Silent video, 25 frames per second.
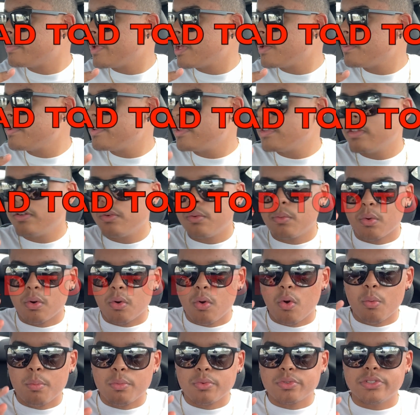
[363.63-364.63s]
baby. We're
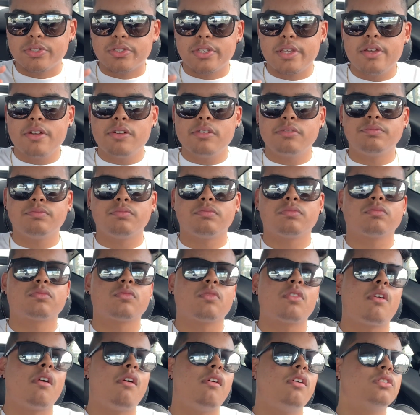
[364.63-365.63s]
almost there.
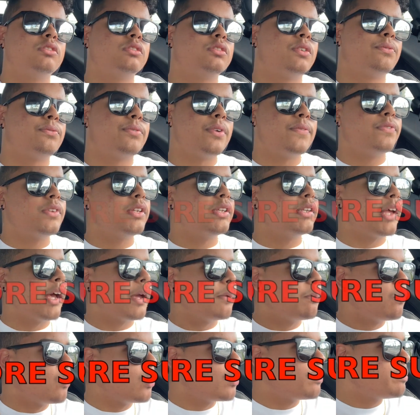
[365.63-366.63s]
59 more